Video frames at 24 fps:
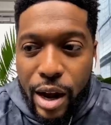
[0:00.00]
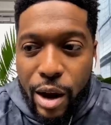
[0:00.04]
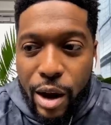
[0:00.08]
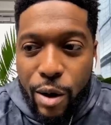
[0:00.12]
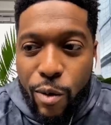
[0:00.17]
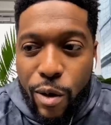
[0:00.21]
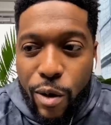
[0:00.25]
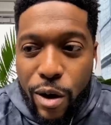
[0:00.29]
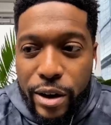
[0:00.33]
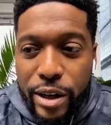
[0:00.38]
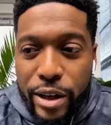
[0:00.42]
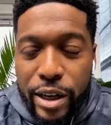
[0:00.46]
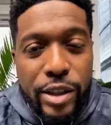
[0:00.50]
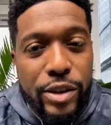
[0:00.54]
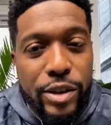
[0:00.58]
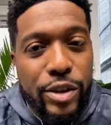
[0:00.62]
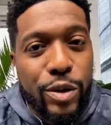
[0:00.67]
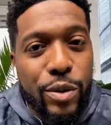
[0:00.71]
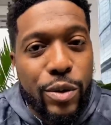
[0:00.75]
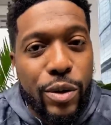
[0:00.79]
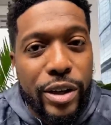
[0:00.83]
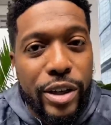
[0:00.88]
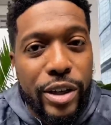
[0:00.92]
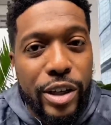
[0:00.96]
I walk
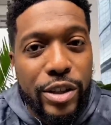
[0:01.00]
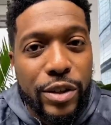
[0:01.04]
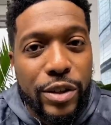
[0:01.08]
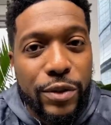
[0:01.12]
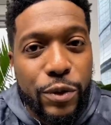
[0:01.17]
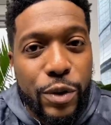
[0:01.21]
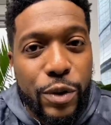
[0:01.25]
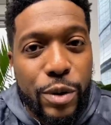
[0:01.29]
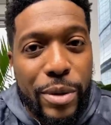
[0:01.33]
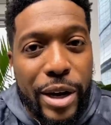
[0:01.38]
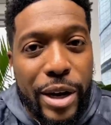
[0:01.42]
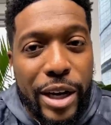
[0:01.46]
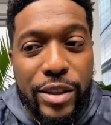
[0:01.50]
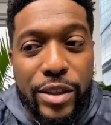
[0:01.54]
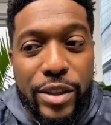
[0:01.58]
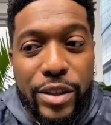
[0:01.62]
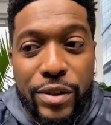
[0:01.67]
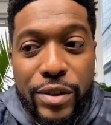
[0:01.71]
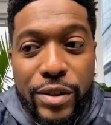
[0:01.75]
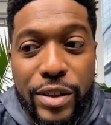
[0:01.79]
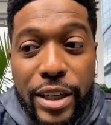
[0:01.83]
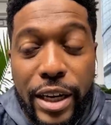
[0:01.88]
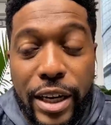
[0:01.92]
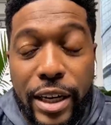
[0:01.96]
into audition for
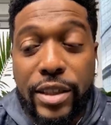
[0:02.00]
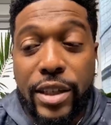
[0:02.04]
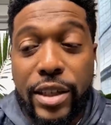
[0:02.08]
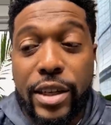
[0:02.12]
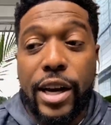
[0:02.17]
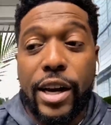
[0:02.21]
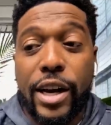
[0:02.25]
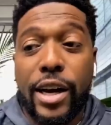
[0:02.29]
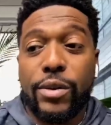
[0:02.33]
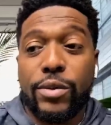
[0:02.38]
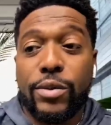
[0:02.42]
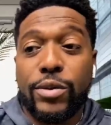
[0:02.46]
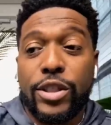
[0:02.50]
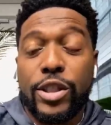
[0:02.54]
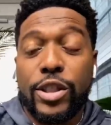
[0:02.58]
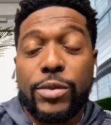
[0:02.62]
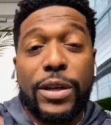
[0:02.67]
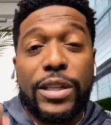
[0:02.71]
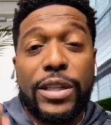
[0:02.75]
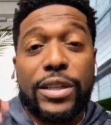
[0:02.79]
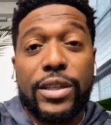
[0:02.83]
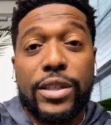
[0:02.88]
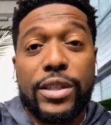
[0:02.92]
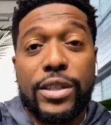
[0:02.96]
Masters of Sex, and I was
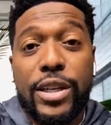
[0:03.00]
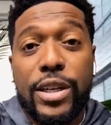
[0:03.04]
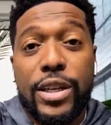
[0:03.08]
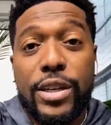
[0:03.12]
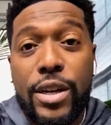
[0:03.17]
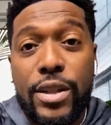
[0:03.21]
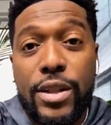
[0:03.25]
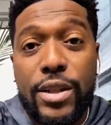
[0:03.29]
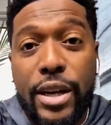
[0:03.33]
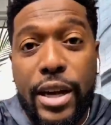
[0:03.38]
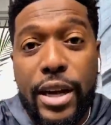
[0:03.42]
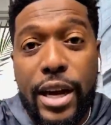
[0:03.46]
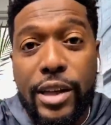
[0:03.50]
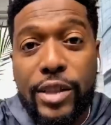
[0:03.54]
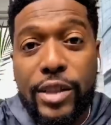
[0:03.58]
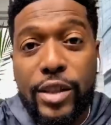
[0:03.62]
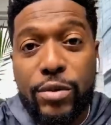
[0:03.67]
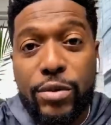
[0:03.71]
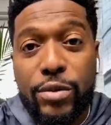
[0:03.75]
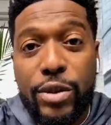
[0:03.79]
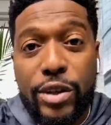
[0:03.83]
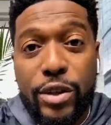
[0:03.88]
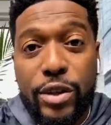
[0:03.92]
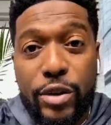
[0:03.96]
expecting to see another
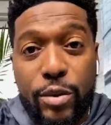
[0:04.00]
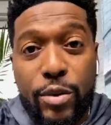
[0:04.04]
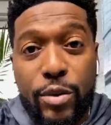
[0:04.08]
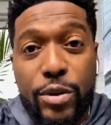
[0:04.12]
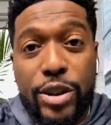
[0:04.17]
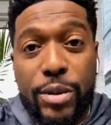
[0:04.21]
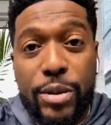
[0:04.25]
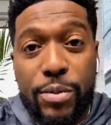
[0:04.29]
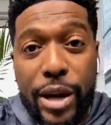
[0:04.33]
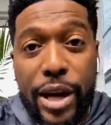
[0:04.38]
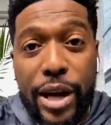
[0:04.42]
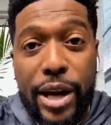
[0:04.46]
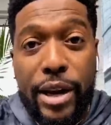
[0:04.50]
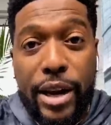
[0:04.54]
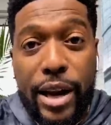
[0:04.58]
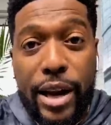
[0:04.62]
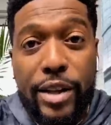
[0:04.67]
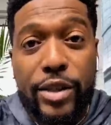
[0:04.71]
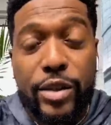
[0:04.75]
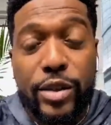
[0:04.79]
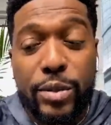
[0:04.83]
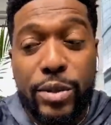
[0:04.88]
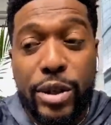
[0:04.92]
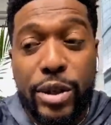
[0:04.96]
casting director who was the main
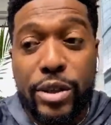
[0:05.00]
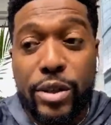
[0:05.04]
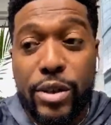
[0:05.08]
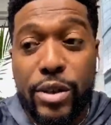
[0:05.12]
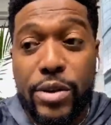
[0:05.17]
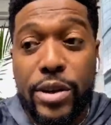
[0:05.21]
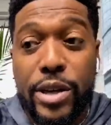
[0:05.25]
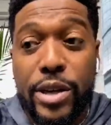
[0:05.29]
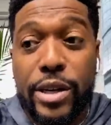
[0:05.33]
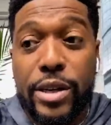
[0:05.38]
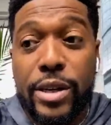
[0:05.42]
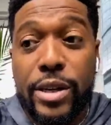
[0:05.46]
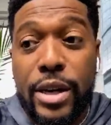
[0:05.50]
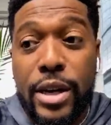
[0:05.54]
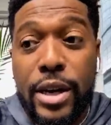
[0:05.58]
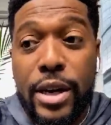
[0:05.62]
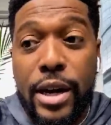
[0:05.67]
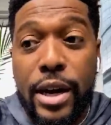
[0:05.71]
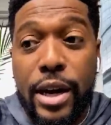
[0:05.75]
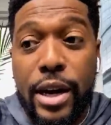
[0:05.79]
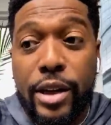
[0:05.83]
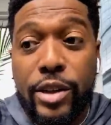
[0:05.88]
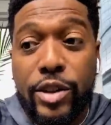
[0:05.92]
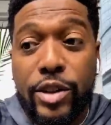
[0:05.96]
casting director on there
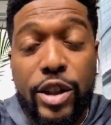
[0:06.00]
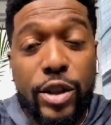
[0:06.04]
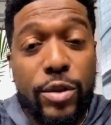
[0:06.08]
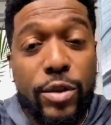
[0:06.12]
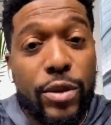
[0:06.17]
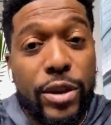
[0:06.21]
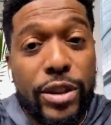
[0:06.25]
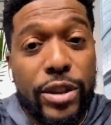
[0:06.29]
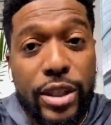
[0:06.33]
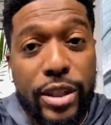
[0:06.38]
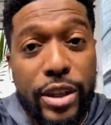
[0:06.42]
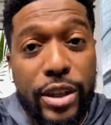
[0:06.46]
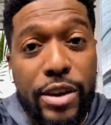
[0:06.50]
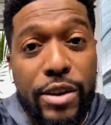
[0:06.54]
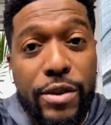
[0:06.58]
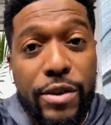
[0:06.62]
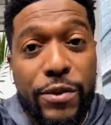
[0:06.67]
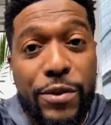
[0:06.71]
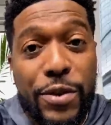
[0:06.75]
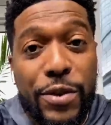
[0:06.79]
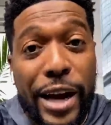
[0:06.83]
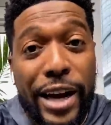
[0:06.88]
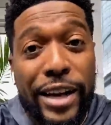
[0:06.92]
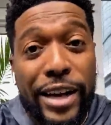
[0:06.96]
and she wasn't there.
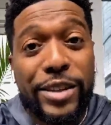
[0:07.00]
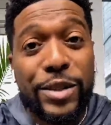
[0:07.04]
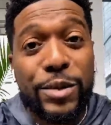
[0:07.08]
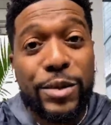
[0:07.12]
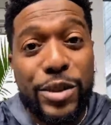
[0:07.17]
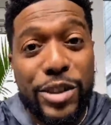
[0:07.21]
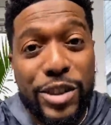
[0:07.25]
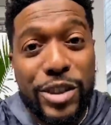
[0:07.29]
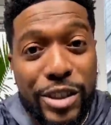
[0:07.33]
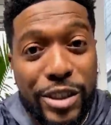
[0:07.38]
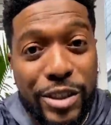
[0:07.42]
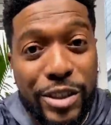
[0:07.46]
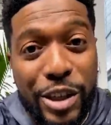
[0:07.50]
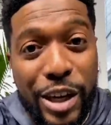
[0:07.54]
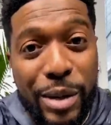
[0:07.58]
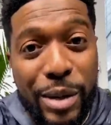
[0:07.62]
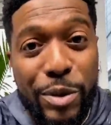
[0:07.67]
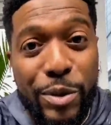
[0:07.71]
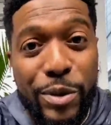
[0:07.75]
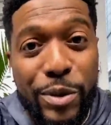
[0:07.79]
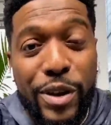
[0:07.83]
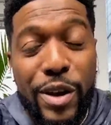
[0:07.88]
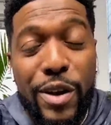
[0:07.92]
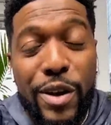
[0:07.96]
In fact, it was
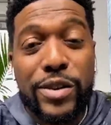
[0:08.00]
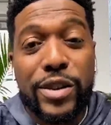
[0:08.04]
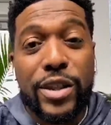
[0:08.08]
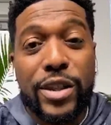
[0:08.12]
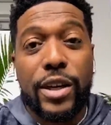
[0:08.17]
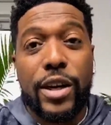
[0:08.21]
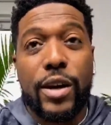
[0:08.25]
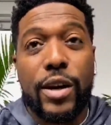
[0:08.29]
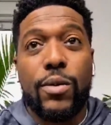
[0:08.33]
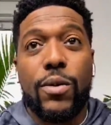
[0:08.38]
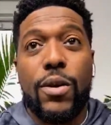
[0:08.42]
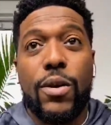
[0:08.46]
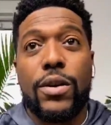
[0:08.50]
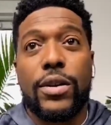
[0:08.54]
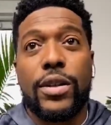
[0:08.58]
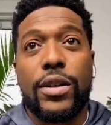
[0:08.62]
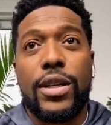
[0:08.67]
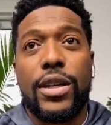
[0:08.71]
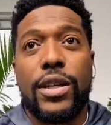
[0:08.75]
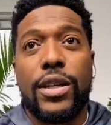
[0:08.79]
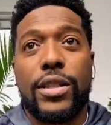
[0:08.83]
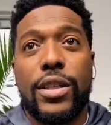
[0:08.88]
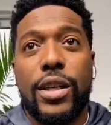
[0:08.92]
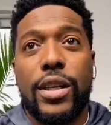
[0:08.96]
Jamie Radowski, and I yeah. walked
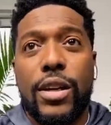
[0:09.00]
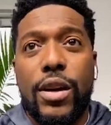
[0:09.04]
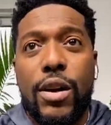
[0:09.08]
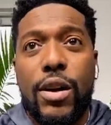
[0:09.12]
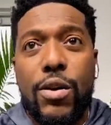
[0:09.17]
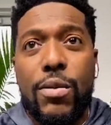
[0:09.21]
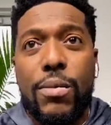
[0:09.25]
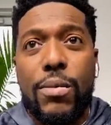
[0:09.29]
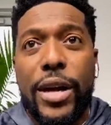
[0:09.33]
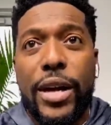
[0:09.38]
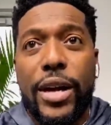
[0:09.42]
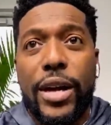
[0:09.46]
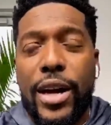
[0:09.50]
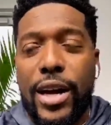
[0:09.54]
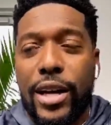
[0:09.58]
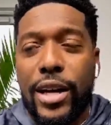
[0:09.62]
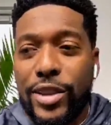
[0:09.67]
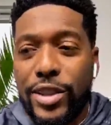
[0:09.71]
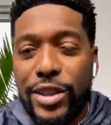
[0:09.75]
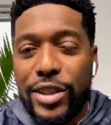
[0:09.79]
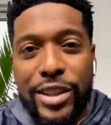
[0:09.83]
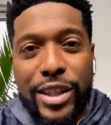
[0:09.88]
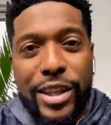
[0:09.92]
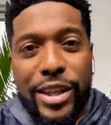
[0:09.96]
in. I said, "Oh my
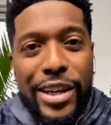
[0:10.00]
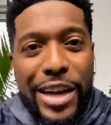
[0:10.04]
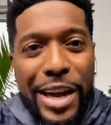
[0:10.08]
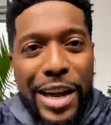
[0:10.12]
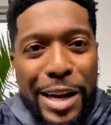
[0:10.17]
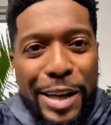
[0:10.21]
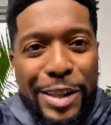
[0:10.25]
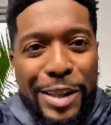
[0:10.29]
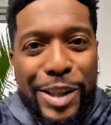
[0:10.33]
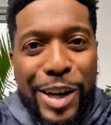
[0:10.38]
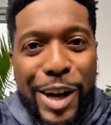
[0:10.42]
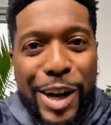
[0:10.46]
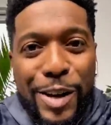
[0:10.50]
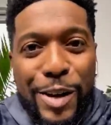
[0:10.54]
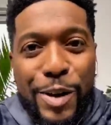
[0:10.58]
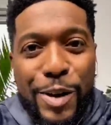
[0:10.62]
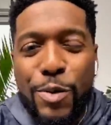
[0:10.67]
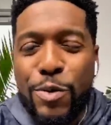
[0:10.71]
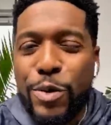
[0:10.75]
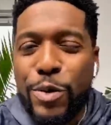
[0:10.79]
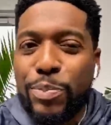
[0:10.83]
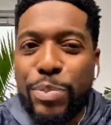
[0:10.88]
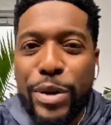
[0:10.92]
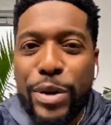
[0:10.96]
gosh!" She said, "Hey,
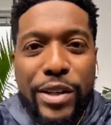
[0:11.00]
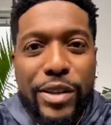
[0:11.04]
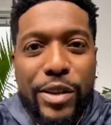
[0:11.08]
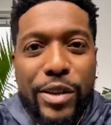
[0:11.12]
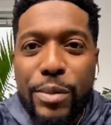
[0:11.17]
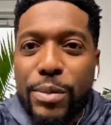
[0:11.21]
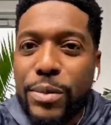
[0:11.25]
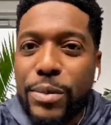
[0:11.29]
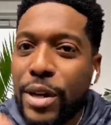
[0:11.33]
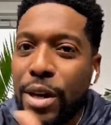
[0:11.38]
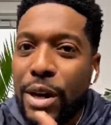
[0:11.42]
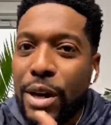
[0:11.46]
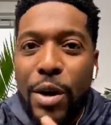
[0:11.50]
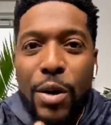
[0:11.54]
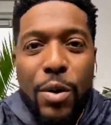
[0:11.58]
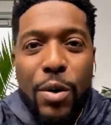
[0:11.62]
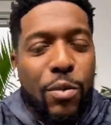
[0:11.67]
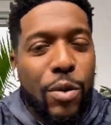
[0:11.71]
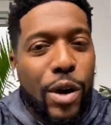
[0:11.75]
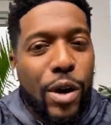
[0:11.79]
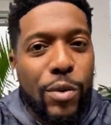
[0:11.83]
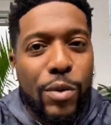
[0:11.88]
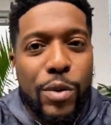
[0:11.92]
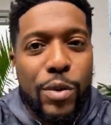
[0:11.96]
Jocko, we picked up
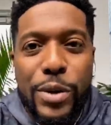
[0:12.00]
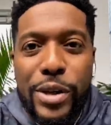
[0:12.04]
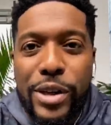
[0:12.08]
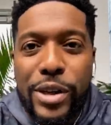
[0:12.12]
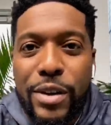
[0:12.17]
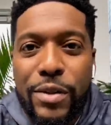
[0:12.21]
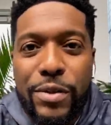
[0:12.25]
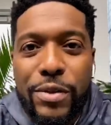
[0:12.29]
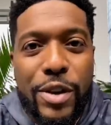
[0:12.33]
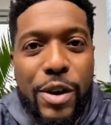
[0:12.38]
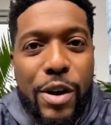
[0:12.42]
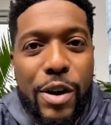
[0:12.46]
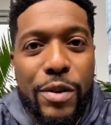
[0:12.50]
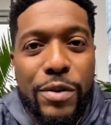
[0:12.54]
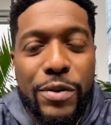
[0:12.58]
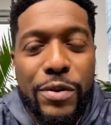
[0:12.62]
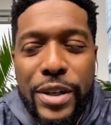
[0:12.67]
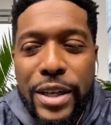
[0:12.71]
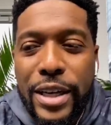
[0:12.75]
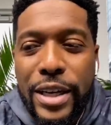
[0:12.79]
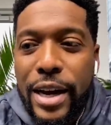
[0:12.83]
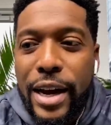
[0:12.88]
right where we left off."